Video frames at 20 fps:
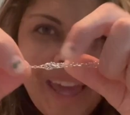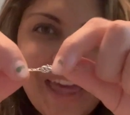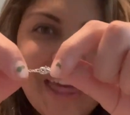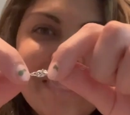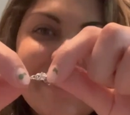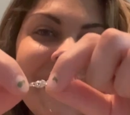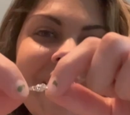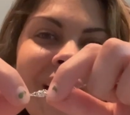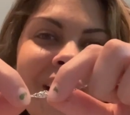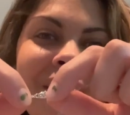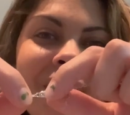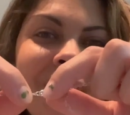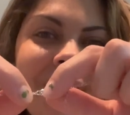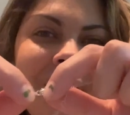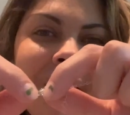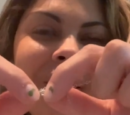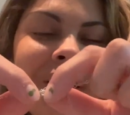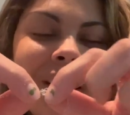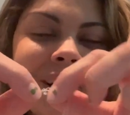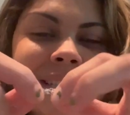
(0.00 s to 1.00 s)
They
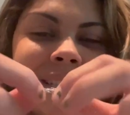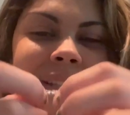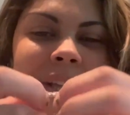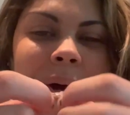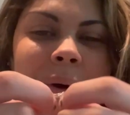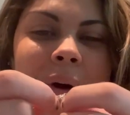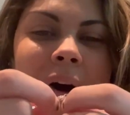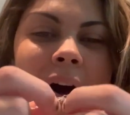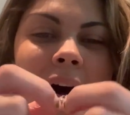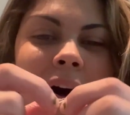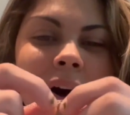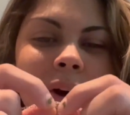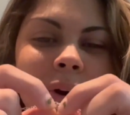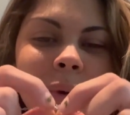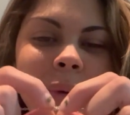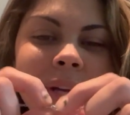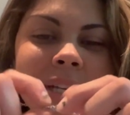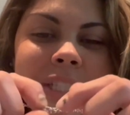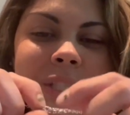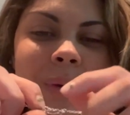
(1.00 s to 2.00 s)
are also all
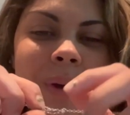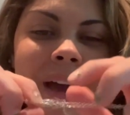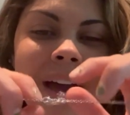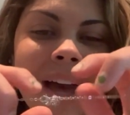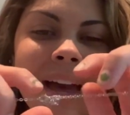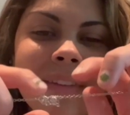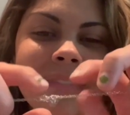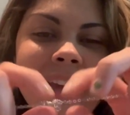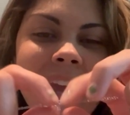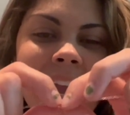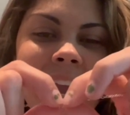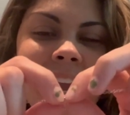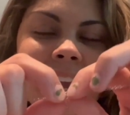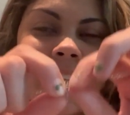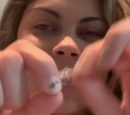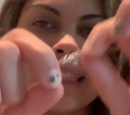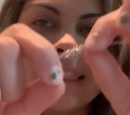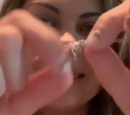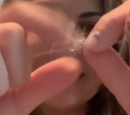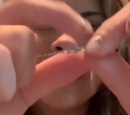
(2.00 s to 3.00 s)
going to have
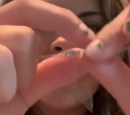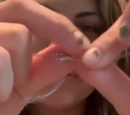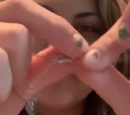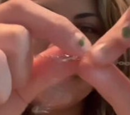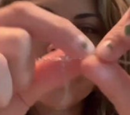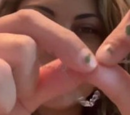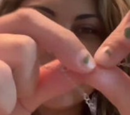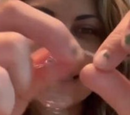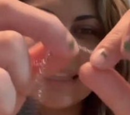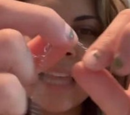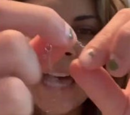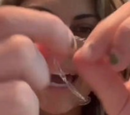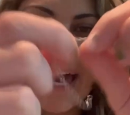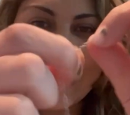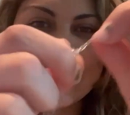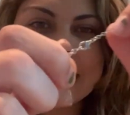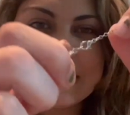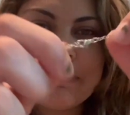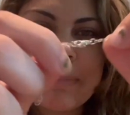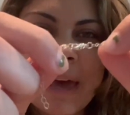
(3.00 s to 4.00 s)
a little
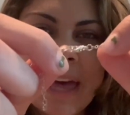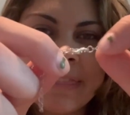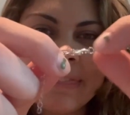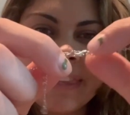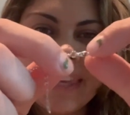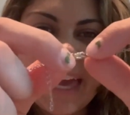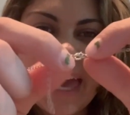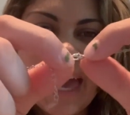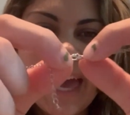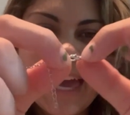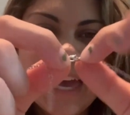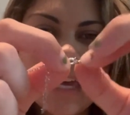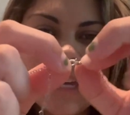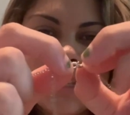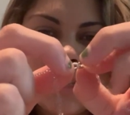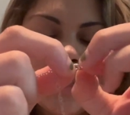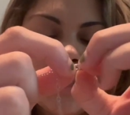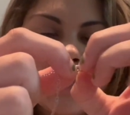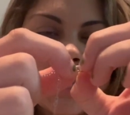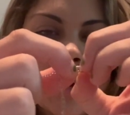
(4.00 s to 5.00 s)
clasp at the
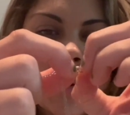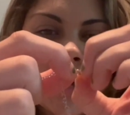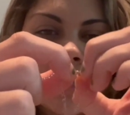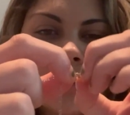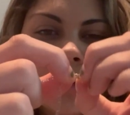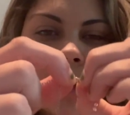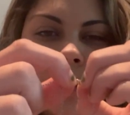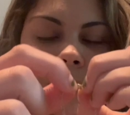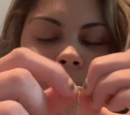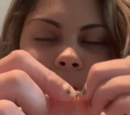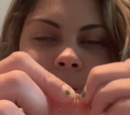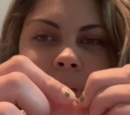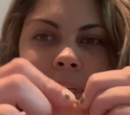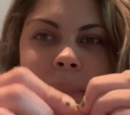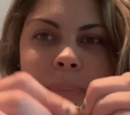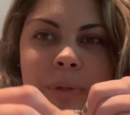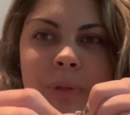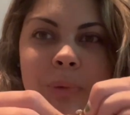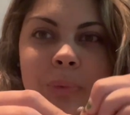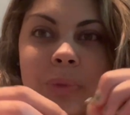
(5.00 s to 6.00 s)
end, so it's also going
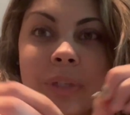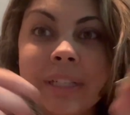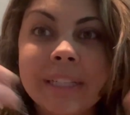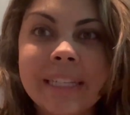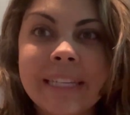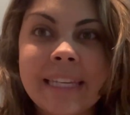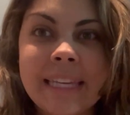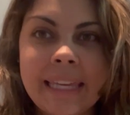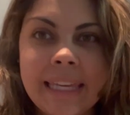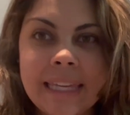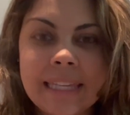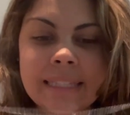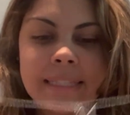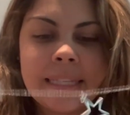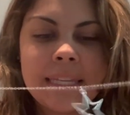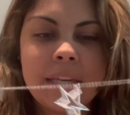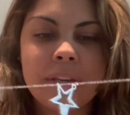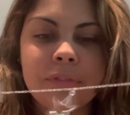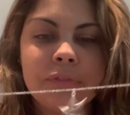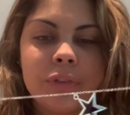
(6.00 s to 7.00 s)
to be really
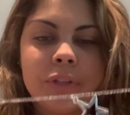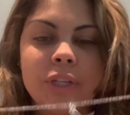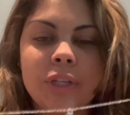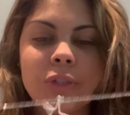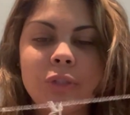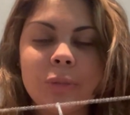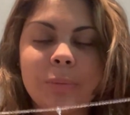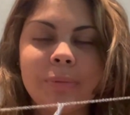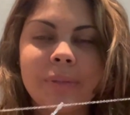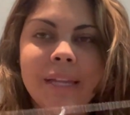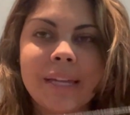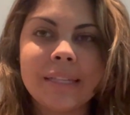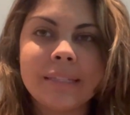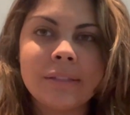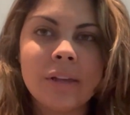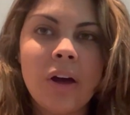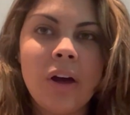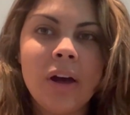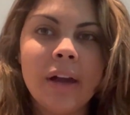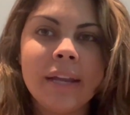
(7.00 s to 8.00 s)
easy for you to place
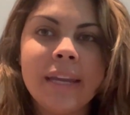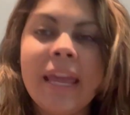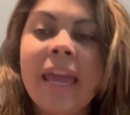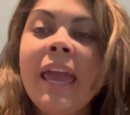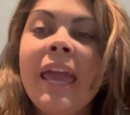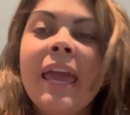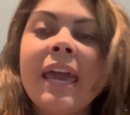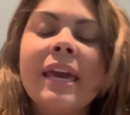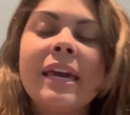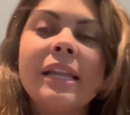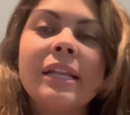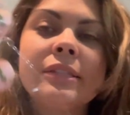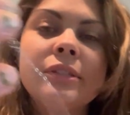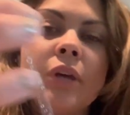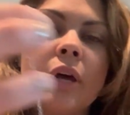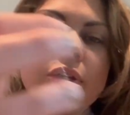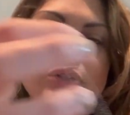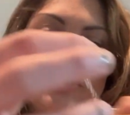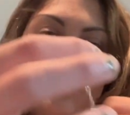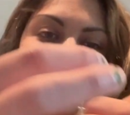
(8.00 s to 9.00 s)
on, and it's
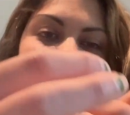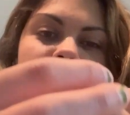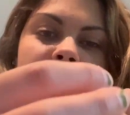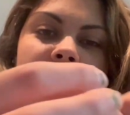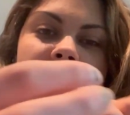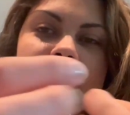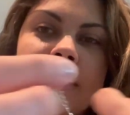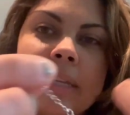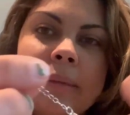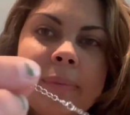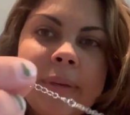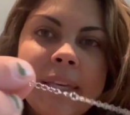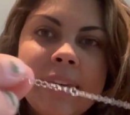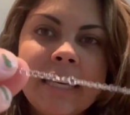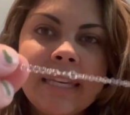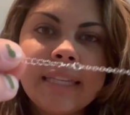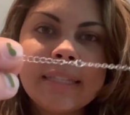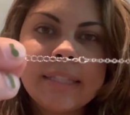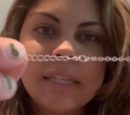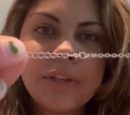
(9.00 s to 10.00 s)
also really going to be
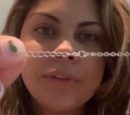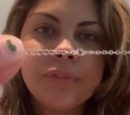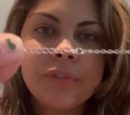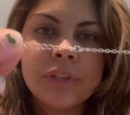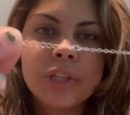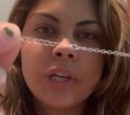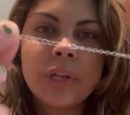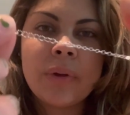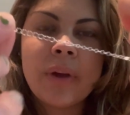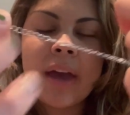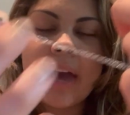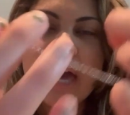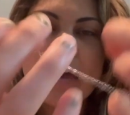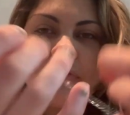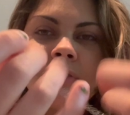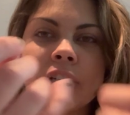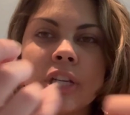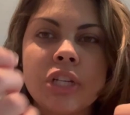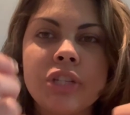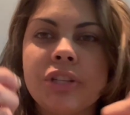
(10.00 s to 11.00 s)
easy for you to
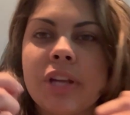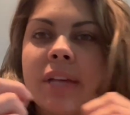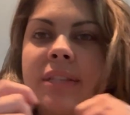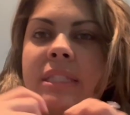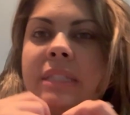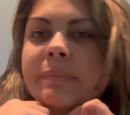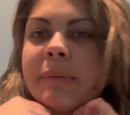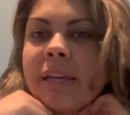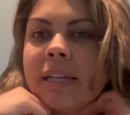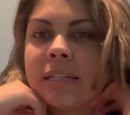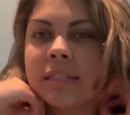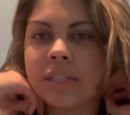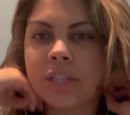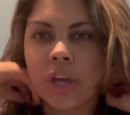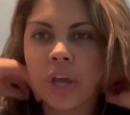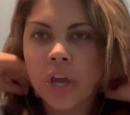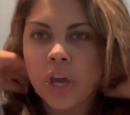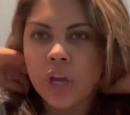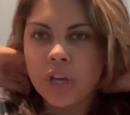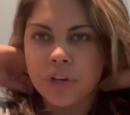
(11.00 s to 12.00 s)
have an adjustment.
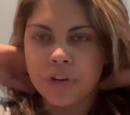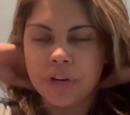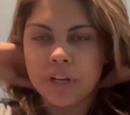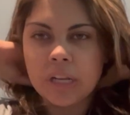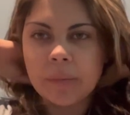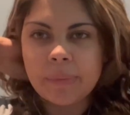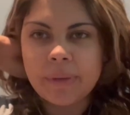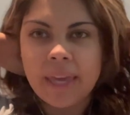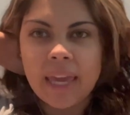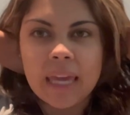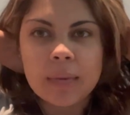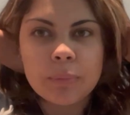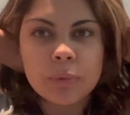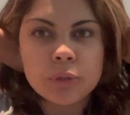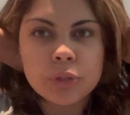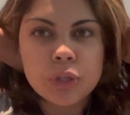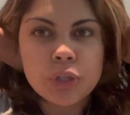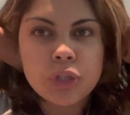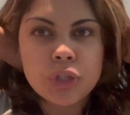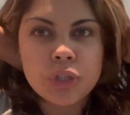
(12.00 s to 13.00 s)
You're going to be able
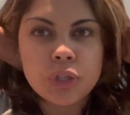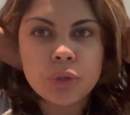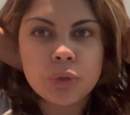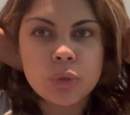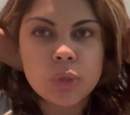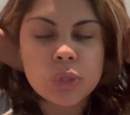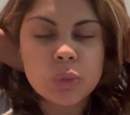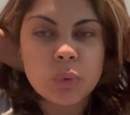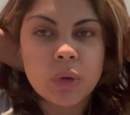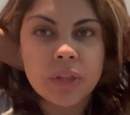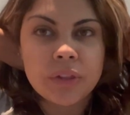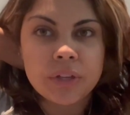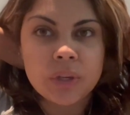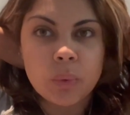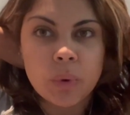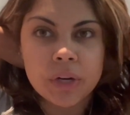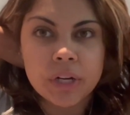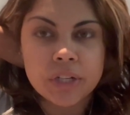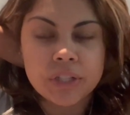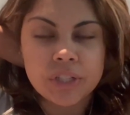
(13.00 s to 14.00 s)
to choose whether you
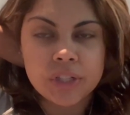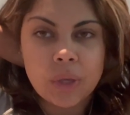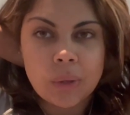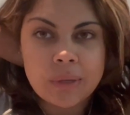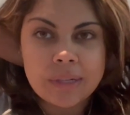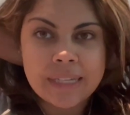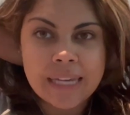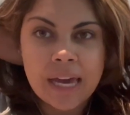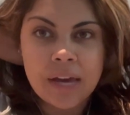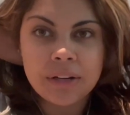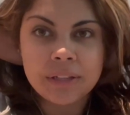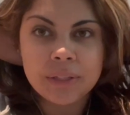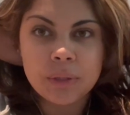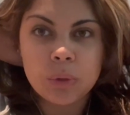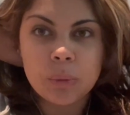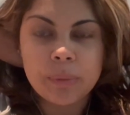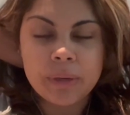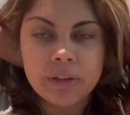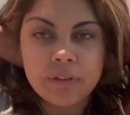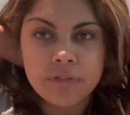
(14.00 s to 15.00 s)
want it to go down a
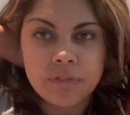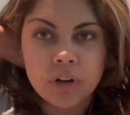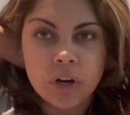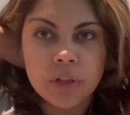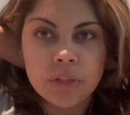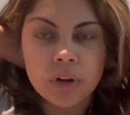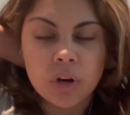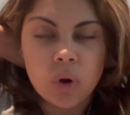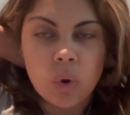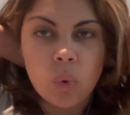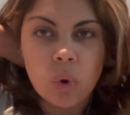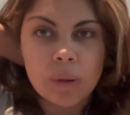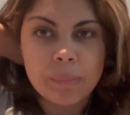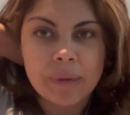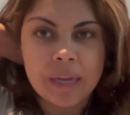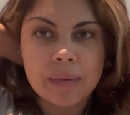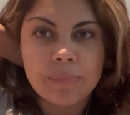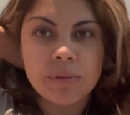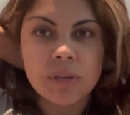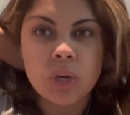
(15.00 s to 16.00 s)
little bit further, or
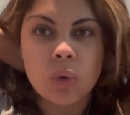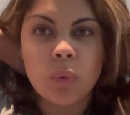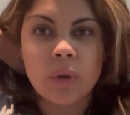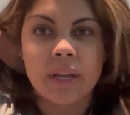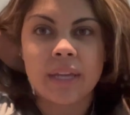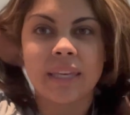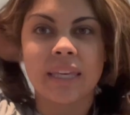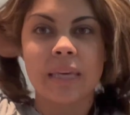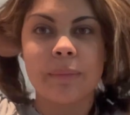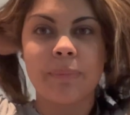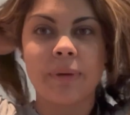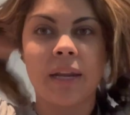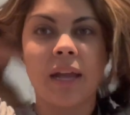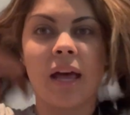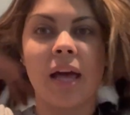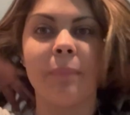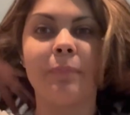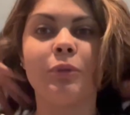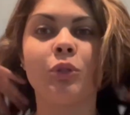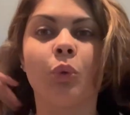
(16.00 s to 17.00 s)
maybe you want to keep it
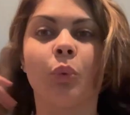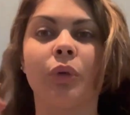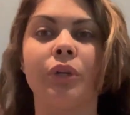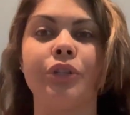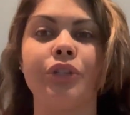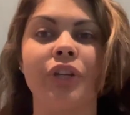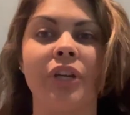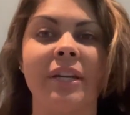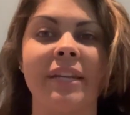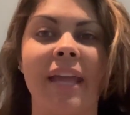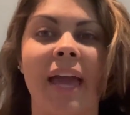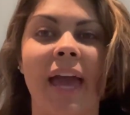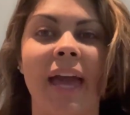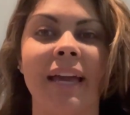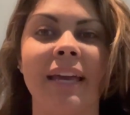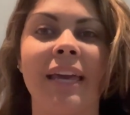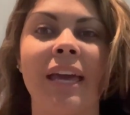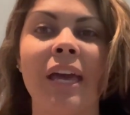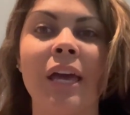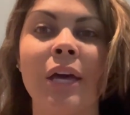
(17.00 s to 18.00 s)
up towards your
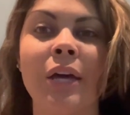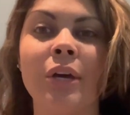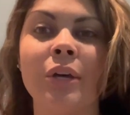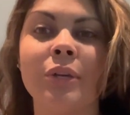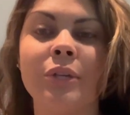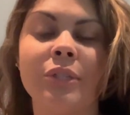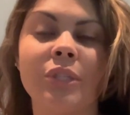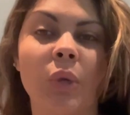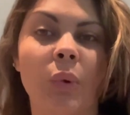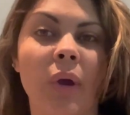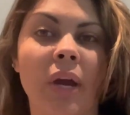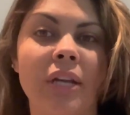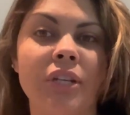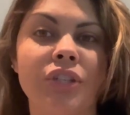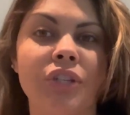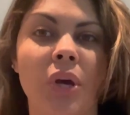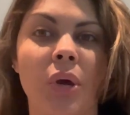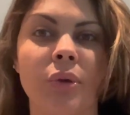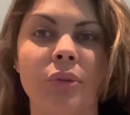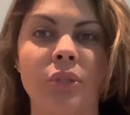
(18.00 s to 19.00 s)
neck. So I
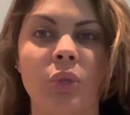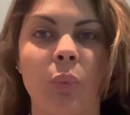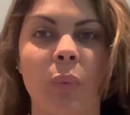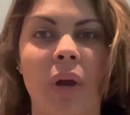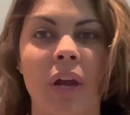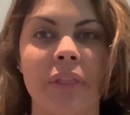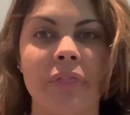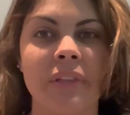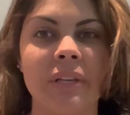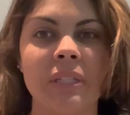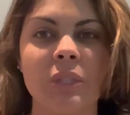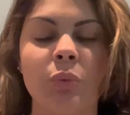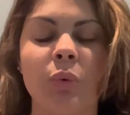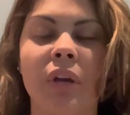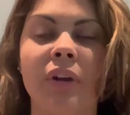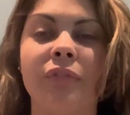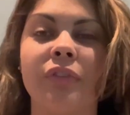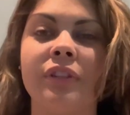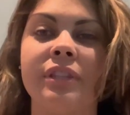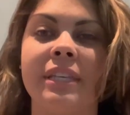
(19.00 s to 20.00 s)
chose to wear this
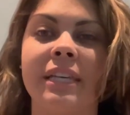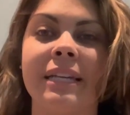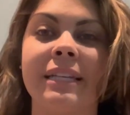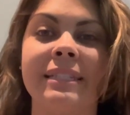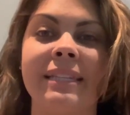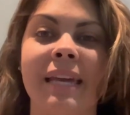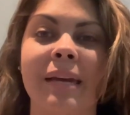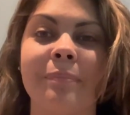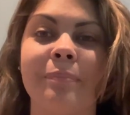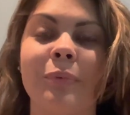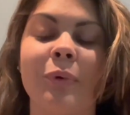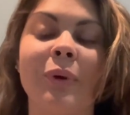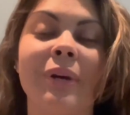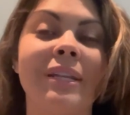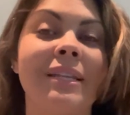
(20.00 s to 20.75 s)
one for the example.